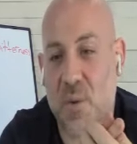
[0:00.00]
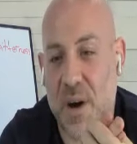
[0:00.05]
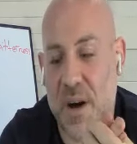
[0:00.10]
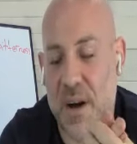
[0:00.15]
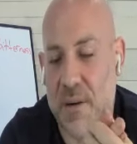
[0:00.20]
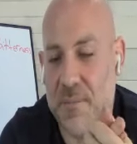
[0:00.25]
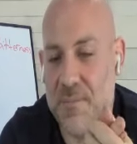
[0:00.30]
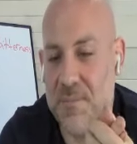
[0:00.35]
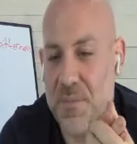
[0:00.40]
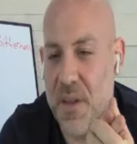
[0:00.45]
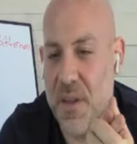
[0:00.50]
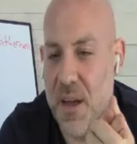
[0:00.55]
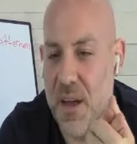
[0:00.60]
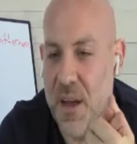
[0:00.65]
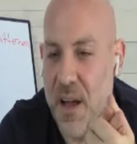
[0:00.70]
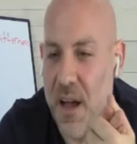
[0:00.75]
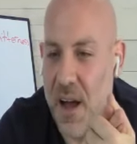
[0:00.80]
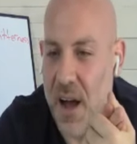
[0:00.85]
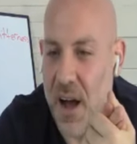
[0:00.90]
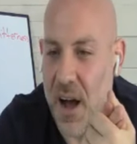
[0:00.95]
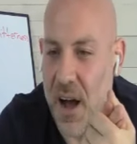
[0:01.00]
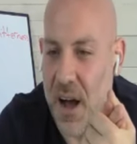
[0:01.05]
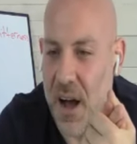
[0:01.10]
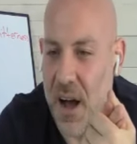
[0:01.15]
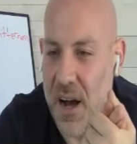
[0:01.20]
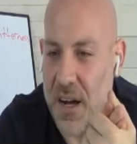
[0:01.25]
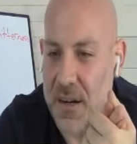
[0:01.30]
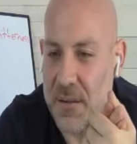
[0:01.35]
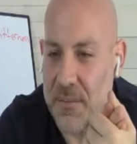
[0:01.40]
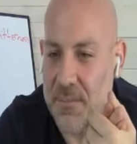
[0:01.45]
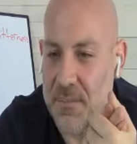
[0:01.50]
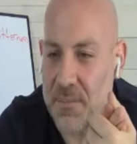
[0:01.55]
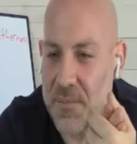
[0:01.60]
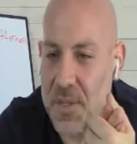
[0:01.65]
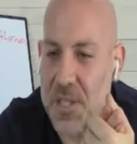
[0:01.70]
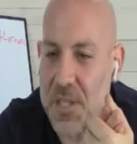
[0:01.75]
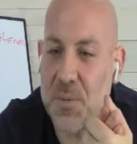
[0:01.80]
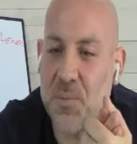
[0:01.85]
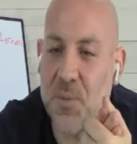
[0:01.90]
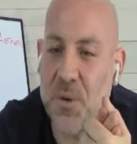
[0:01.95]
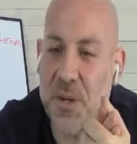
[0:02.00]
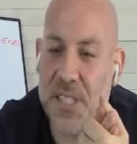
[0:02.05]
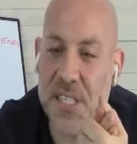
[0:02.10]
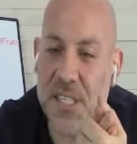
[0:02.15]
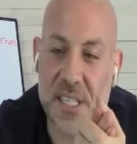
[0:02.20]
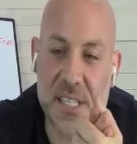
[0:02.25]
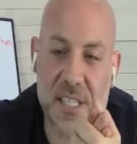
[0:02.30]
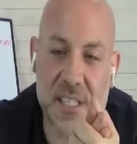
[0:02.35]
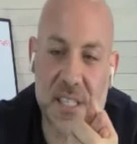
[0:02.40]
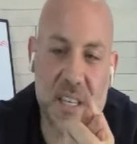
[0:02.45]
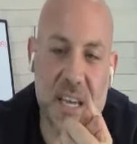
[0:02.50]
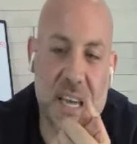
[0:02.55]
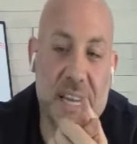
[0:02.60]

well. Spritzes